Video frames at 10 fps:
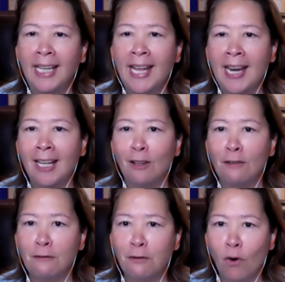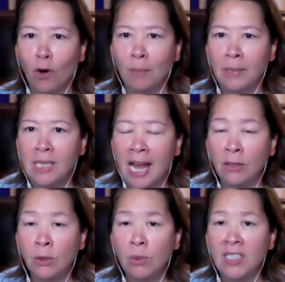getting the form
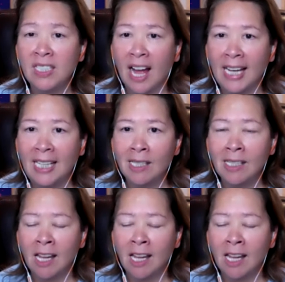down to a science.